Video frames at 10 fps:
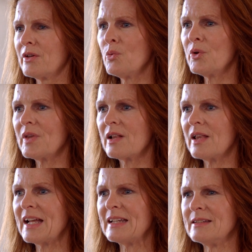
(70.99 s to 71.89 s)
Go where the
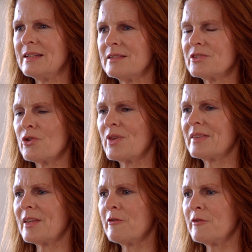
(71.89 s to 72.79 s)
client needs so
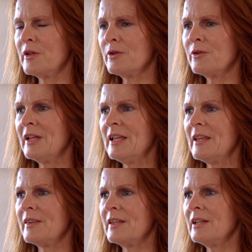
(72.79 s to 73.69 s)
that they feel
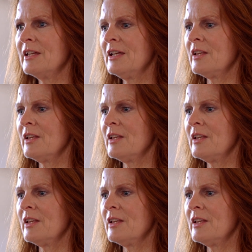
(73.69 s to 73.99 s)
the